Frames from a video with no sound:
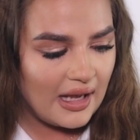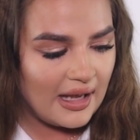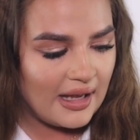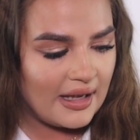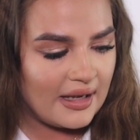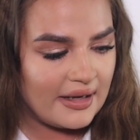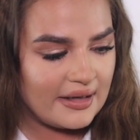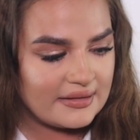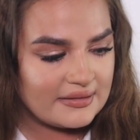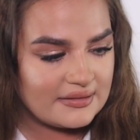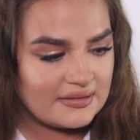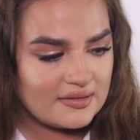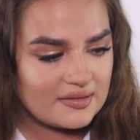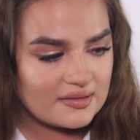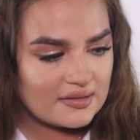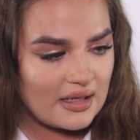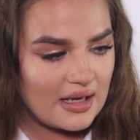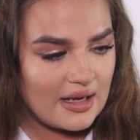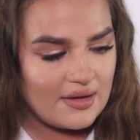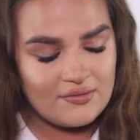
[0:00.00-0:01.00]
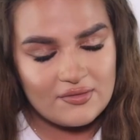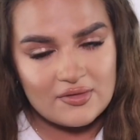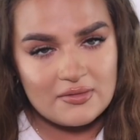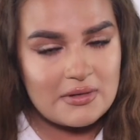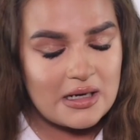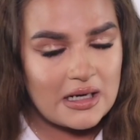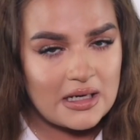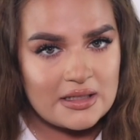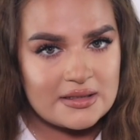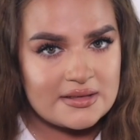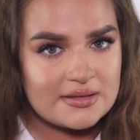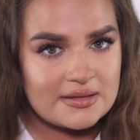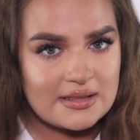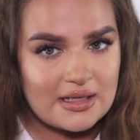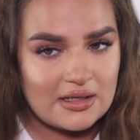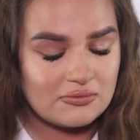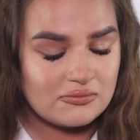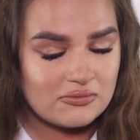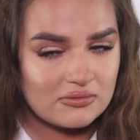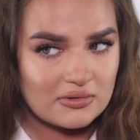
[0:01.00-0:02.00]
and everyone
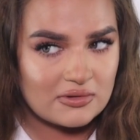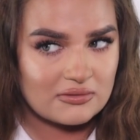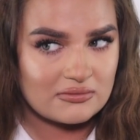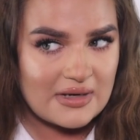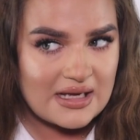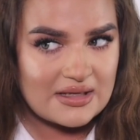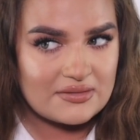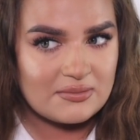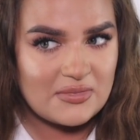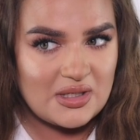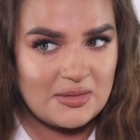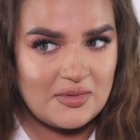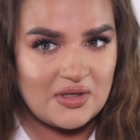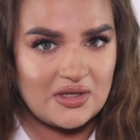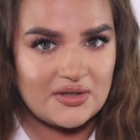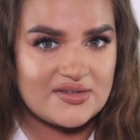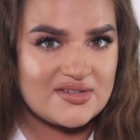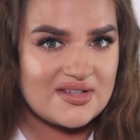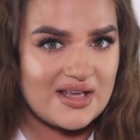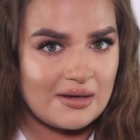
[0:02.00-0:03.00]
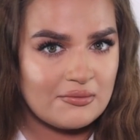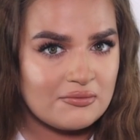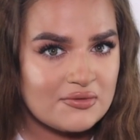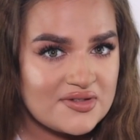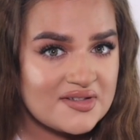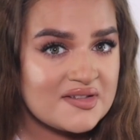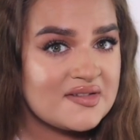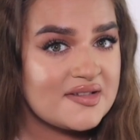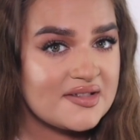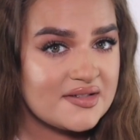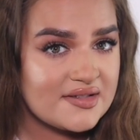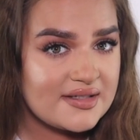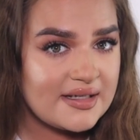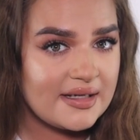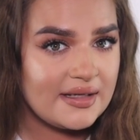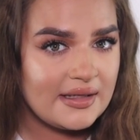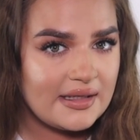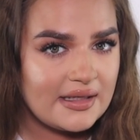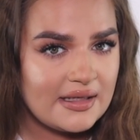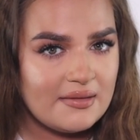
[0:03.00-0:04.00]
around me, because I wasn't
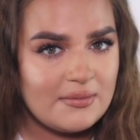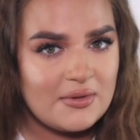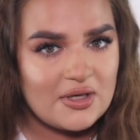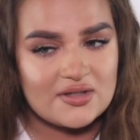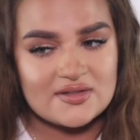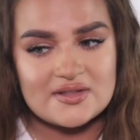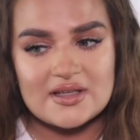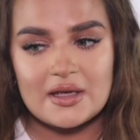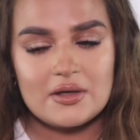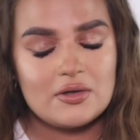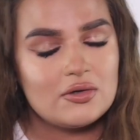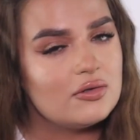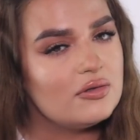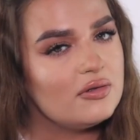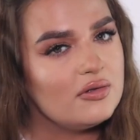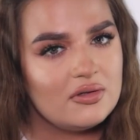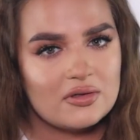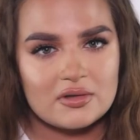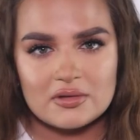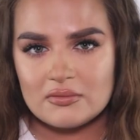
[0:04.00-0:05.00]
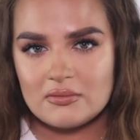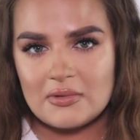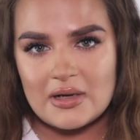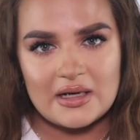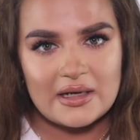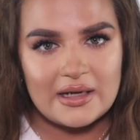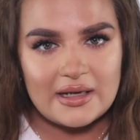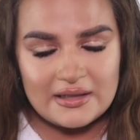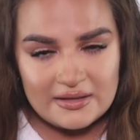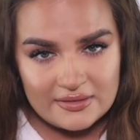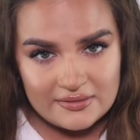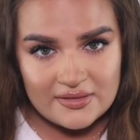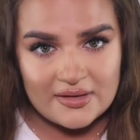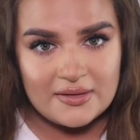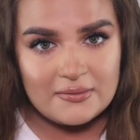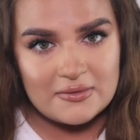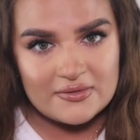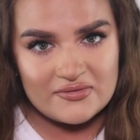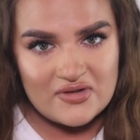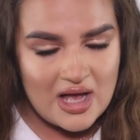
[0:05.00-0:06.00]
stinky, because I could not wear
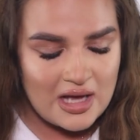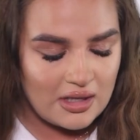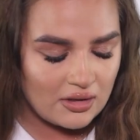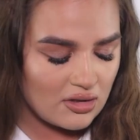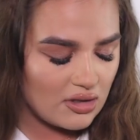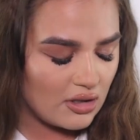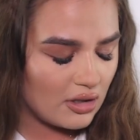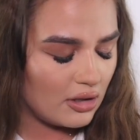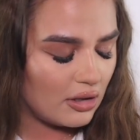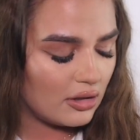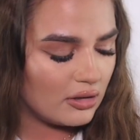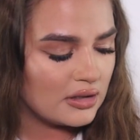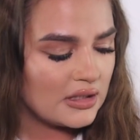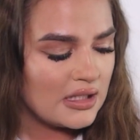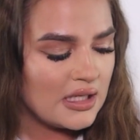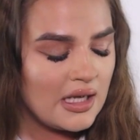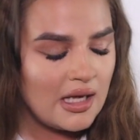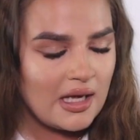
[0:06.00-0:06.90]
anything with alcohol,